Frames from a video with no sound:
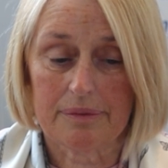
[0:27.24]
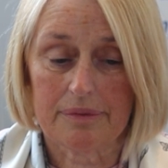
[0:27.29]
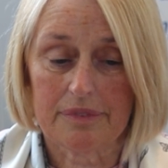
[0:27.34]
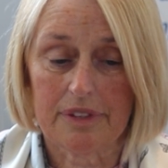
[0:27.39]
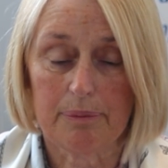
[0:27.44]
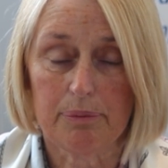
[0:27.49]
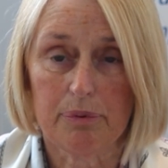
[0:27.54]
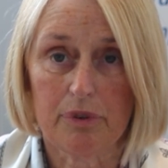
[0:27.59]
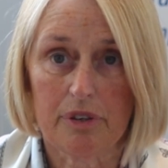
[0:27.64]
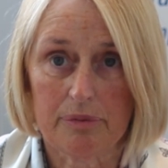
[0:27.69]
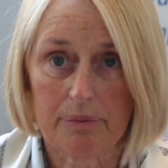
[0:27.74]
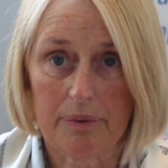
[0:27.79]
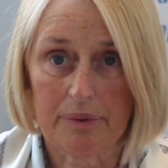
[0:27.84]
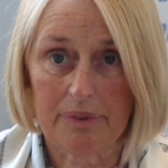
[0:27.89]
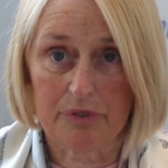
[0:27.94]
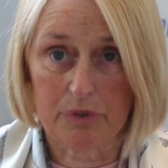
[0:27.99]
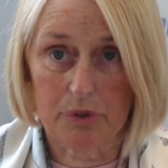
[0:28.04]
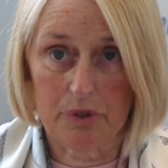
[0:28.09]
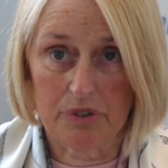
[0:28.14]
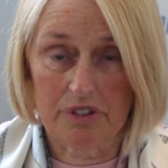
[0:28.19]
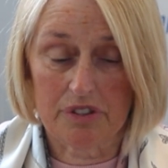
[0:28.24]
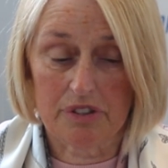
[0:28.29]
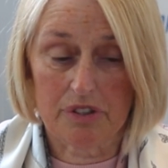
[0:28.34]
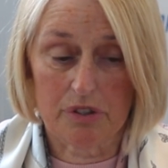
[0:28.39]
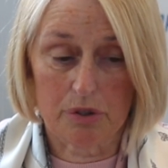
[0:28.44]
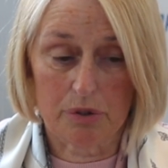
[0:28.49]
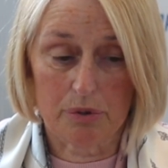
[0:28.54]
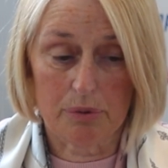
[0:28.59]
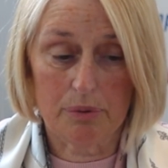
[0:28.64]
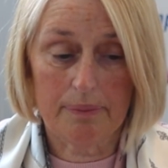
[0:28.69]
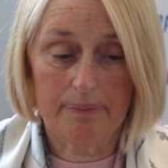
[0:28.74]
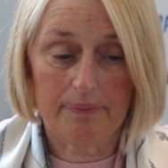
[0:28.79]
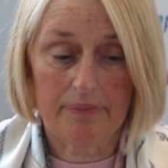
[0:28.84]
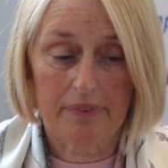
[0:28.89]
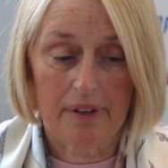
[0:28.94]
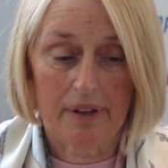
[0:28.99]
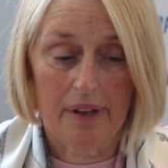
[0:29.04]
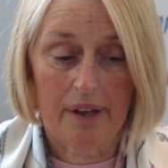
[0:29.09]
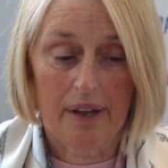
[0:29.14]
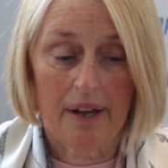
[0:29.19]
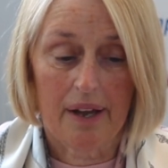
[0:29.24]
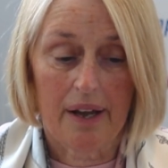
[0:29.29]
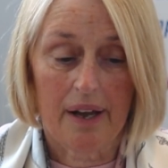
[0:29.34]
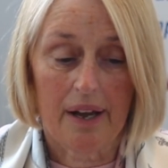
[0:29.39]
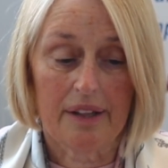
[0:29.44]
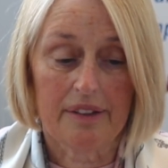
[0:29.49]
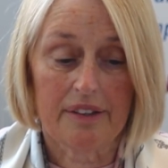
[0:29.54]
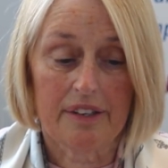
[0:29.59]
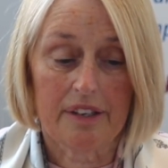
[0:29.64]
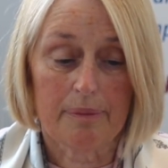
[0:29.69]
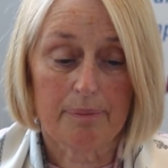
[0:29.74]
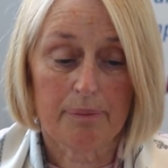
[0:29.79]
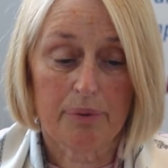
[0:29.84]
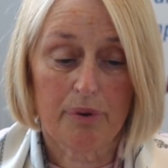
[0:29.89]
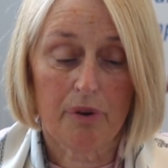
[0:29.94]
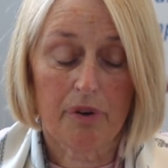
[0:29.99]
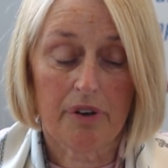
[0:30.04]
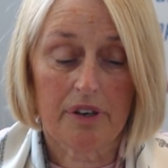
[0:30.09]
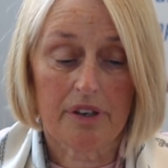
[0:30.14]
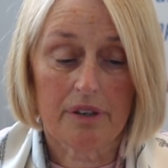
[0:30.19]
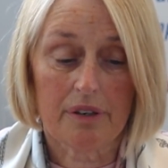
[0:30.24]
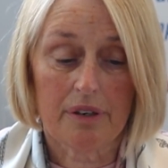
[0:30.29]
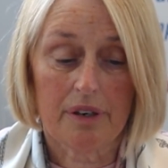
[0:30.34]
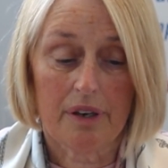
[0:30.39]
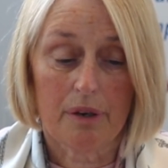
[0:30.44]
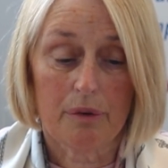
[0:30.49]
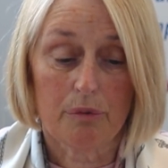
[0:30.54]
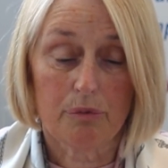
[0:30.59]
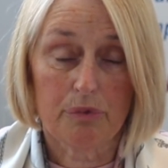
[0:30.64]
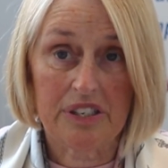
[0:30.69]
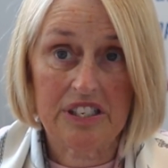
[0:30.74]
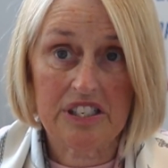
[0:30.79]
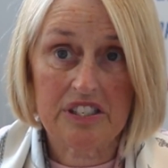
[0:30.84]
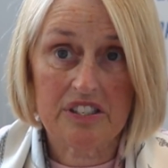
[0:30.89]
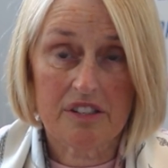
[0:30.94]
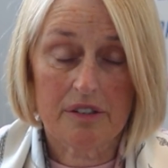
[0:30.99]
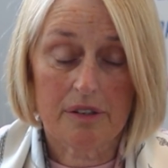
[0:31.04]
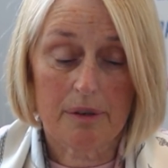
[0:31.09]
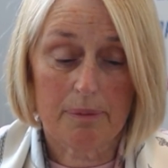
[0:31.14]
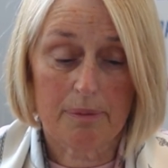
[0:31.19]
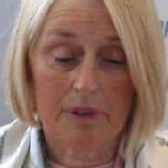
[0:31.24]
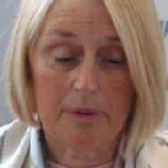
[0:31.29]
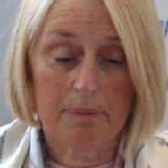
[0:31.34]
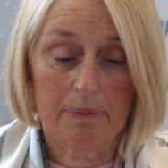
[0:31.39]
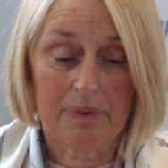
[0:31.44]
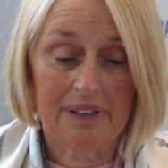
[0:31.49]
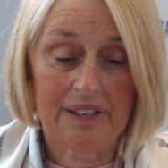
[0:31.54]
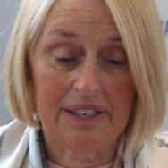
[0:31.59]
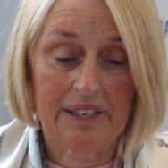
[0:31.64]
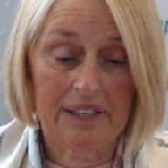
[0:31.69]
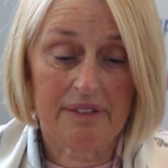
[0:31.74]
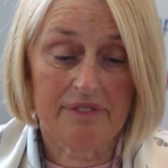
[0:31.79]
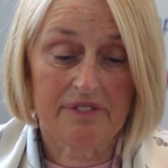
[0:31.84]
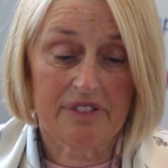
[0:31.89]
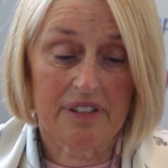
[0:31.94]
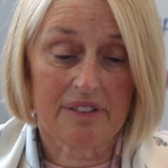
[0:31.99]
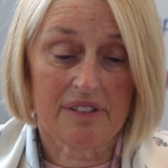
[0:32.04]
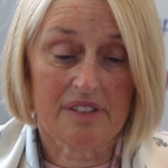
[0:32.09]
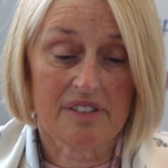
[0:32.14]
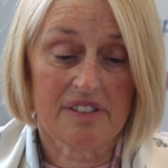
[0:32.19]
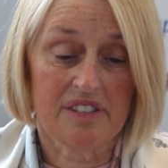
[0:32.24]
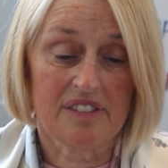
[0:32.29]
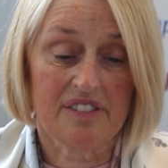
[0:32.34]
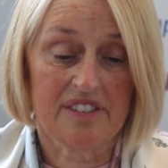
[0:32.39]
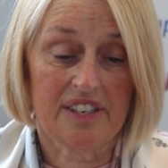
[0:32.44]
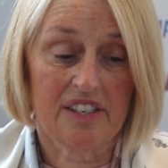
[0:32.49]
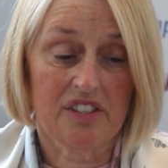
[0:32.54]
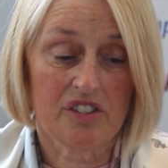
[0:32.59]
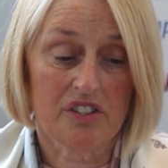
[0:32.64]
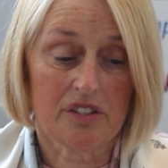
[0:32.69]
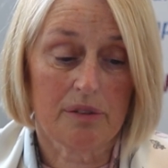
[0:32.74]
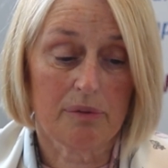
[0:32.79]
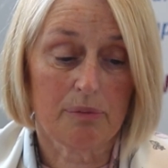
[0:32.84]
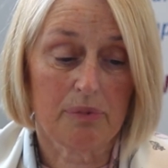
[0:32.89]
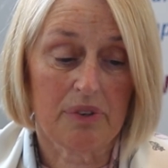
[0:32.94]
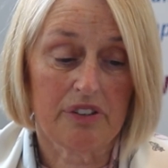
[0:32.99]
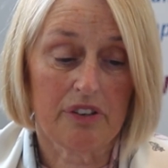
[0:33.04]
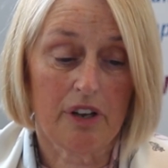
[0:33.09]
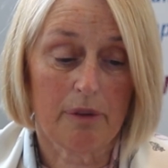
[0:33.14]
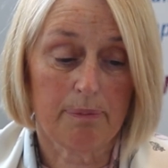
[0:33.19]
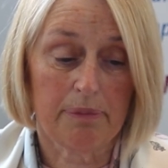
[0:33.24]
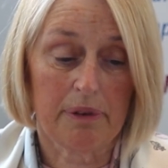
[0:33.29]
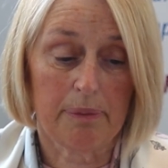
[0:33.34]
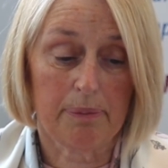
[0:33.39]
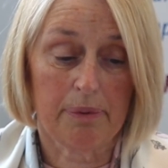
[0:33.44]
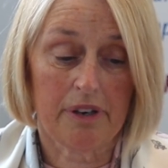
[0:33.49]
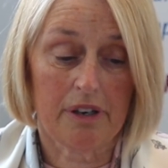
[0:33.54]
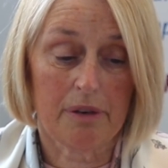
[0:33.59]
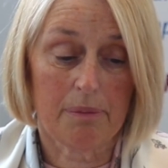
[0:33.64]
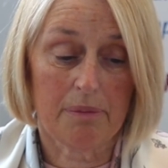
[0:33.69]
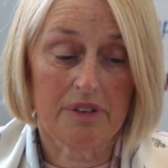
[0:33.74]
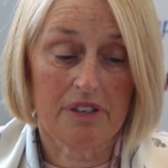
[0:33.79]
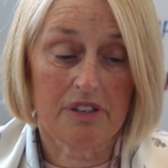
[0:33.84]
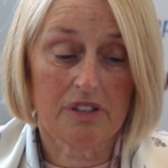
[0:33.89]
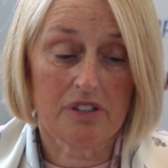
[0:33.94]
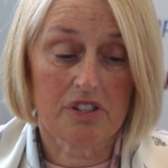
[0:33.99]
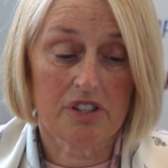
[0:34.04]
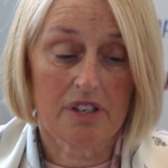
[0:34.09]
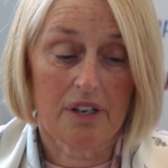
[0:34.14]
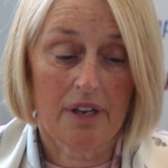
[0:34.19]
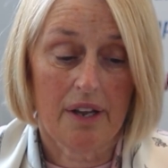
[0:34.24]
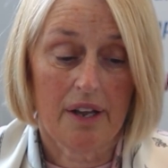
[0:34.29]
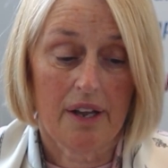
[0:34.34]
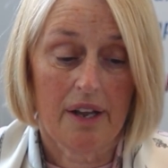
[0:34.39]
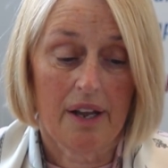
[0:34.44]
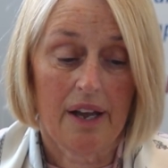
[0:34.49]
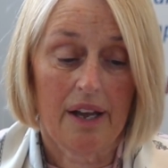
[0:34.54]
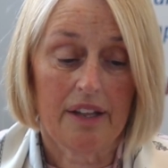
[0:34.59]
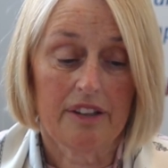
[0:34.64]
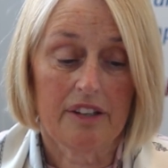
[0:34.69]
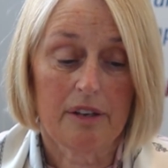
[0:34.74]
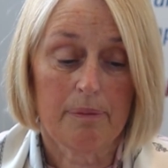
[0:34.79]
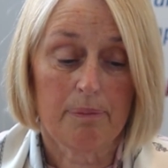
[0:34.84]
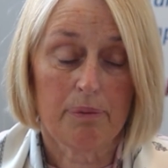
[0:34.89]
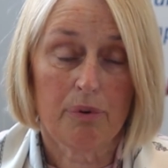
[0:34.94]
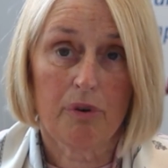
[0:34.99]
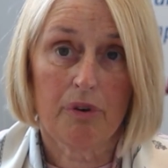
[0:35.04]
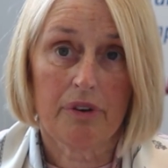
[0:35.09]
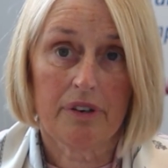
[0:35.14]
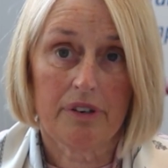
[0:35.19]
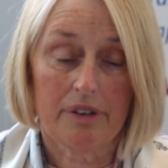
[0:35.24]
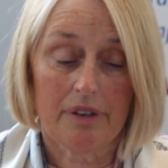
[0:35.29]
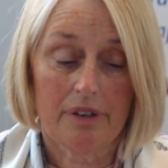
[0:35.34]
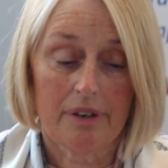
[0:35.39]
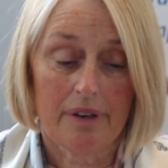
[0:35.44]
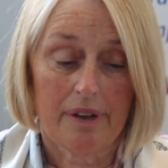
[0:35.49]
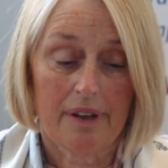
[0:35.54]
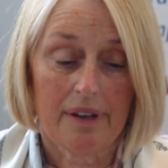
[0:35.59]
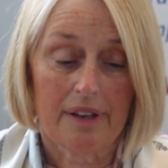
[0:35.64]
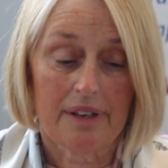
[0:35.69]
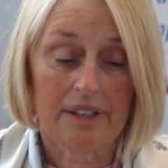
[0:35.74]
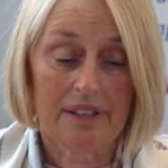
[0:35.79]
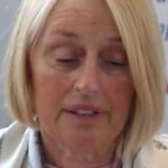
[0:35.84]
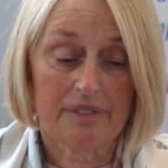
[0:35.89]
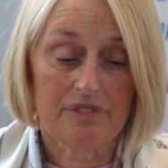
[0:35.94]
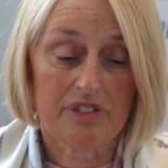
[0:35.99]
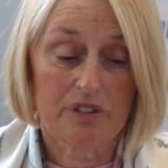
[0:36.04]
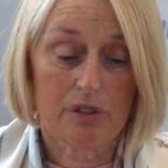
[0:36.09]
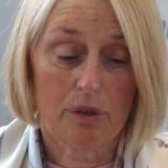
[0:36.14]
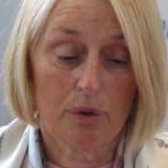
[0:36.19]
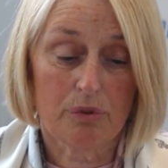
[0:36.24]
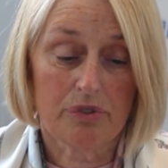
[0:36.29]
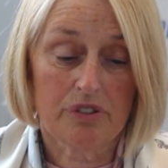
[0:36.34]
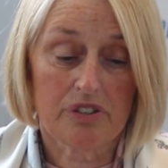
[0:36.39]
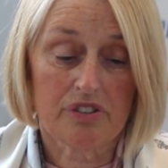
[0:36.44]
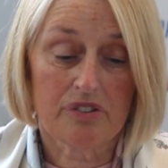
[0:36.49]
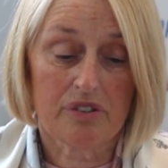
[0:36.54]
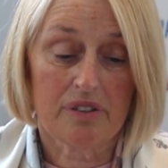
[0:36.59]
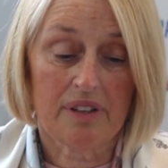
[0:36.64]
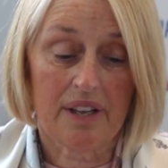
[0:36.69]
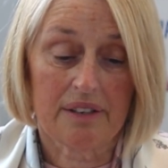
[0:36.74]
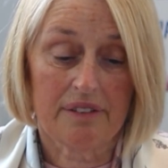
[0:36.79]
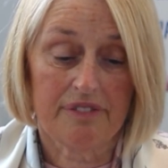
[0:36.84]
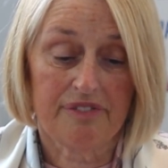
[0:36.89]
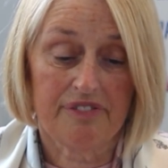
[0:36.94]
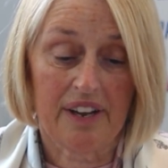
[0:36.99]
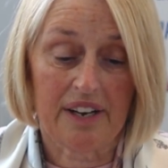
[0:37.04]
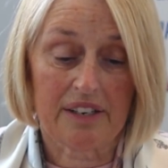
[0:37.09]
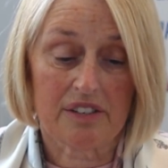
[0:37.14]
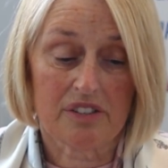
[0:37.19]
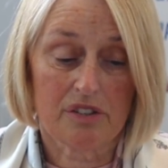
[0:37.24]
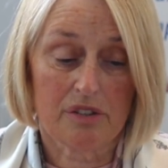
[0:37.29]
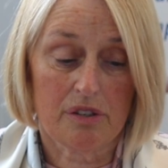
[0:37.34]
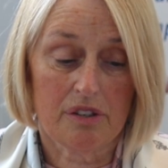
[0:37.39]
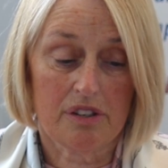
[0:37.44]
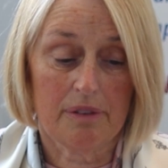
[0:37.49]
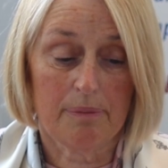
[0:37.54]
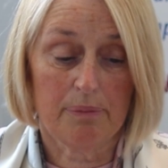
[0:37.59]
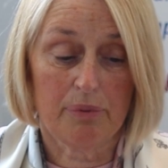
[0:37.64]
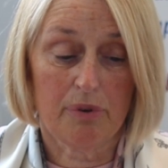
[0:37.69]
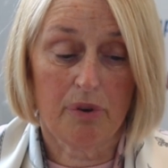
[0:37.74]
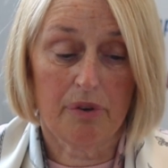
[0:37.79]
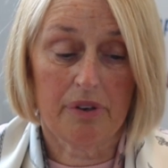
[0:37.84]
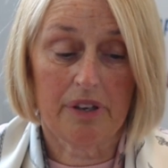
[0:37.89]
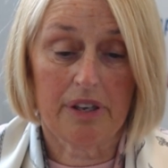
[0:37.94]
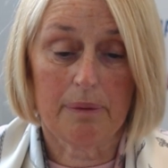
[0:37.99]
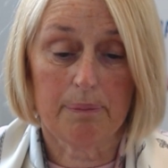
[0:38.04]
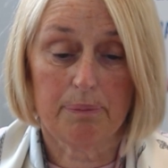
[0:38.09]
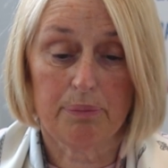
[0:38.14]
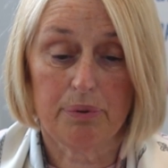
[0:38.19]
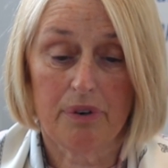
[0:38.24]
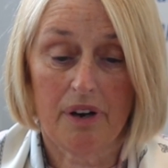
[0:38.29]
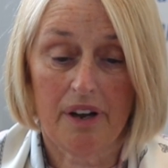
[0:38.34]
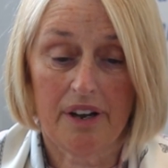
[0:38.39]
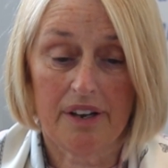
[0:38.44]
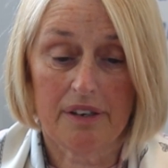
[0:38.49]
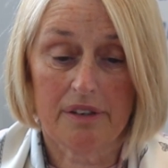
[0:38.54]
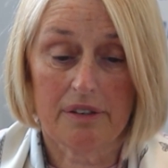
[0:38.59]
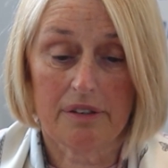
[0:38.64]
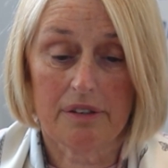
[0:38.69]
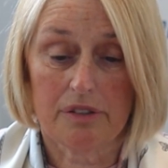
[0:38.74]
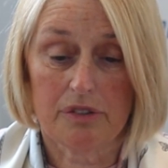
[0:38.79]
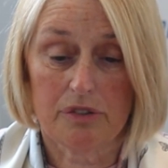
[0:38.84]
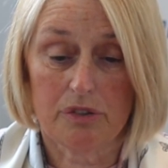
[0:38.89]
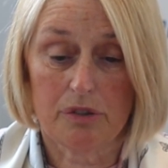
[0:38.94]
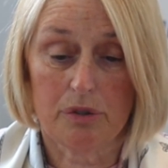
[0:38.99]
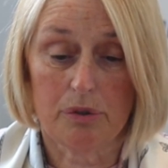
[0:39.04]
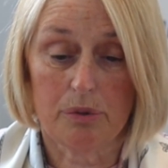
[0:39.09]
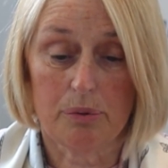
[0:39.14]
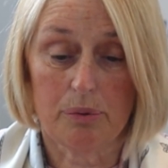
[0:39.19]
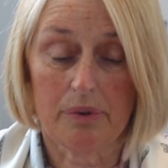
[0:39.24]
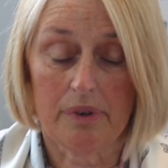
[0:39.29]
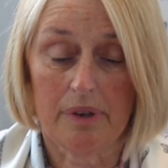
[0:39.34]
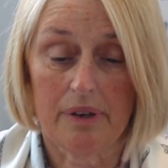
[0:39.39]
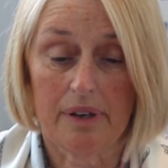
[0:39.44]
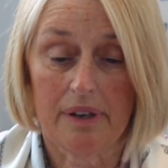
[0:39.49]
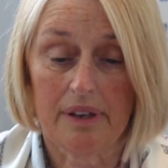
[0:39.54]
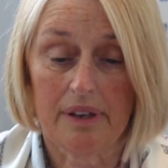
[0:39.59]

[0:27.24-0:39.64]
recruited to do, and the employer reasonably believes that the cessation will not be permanent, and the employer gives notice to that effect to the employee prior to